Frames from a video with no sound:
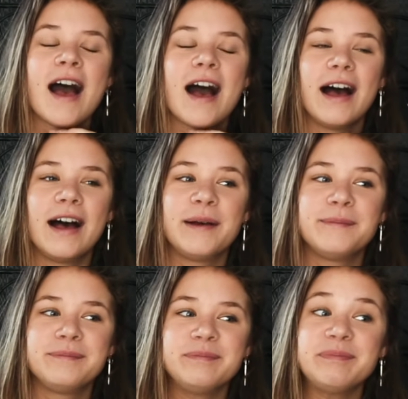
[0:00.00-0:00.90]

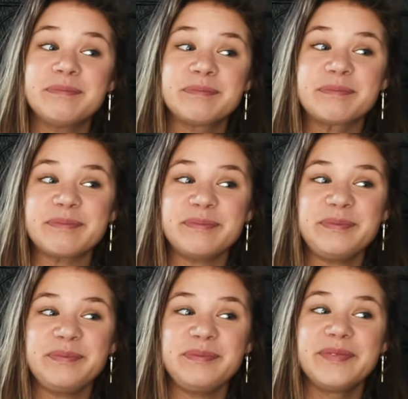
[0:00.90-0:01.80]

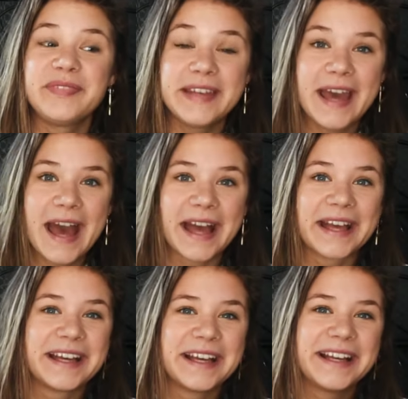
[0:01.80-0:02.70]
Yeah,
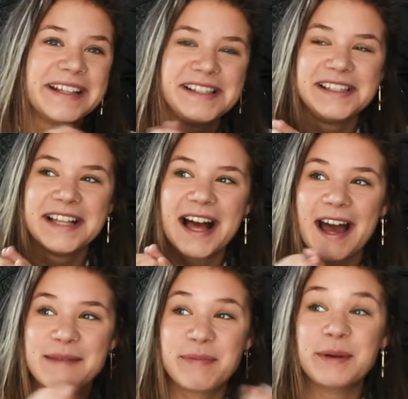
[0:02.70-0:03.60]

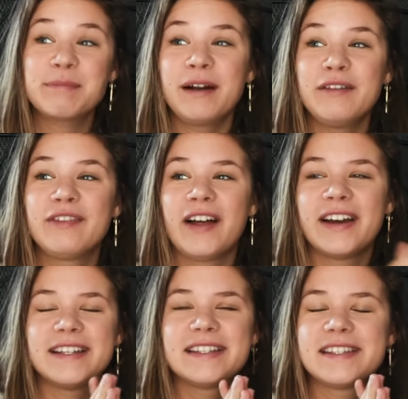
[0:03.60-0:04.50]
I booked my
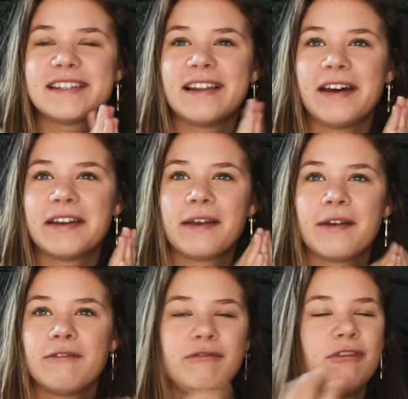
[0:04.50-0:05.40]
flights like
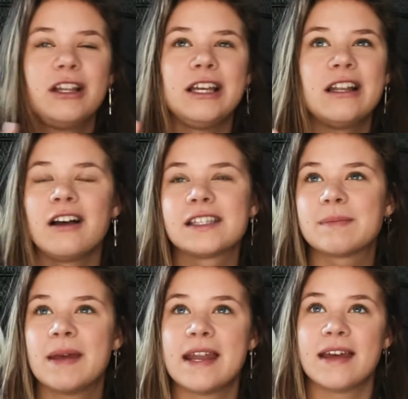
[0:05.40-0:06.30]
really
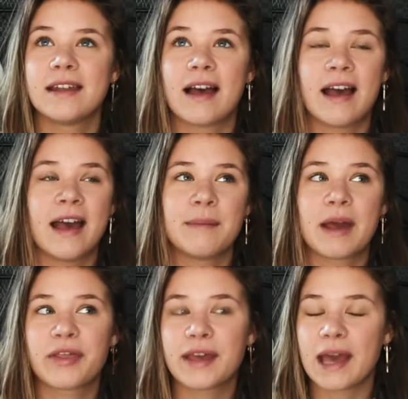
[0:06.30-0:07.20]
last minute. I
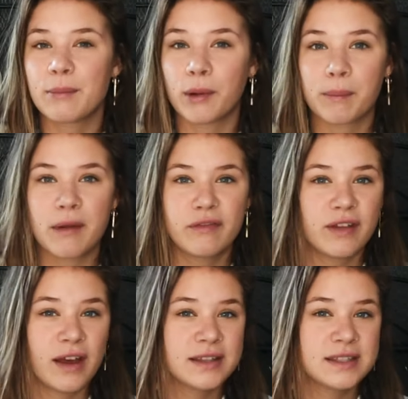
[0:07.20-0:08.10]
think I booked my
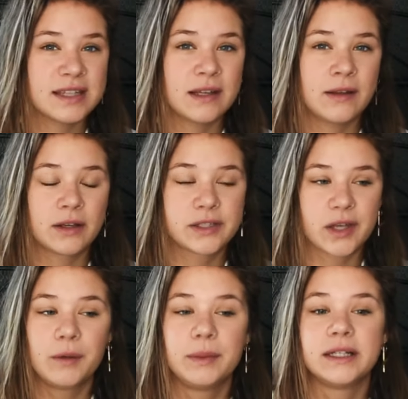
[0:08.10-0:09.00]
flights in
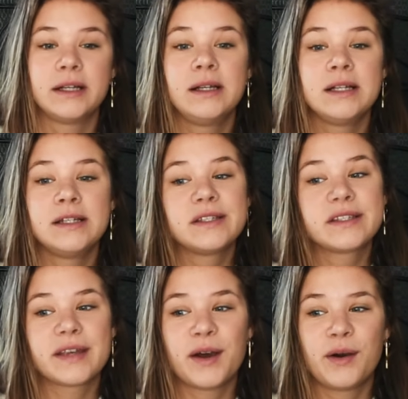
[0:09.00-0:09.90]
October.
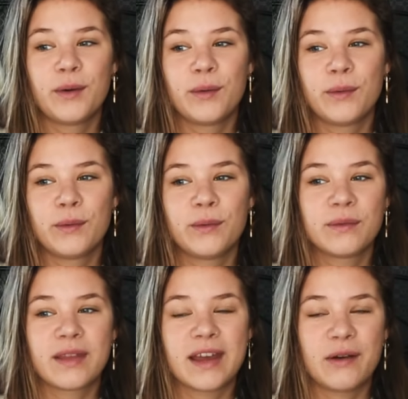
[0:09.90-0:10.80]
So
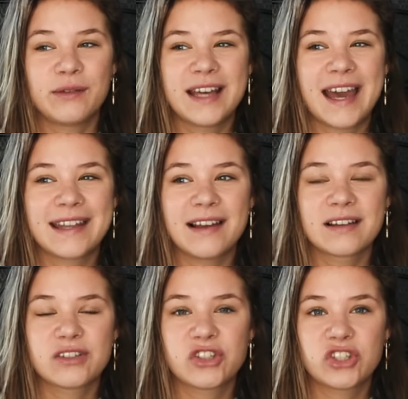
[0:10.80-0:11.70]
they only had
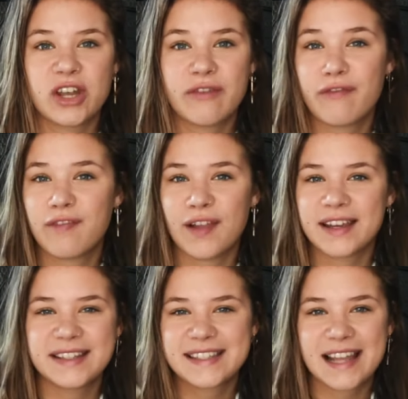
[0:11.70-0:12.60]
like shit
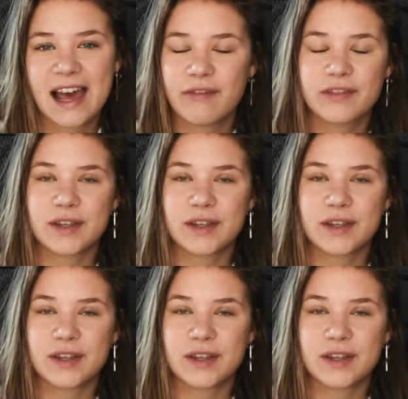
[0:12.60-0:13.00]
flights left.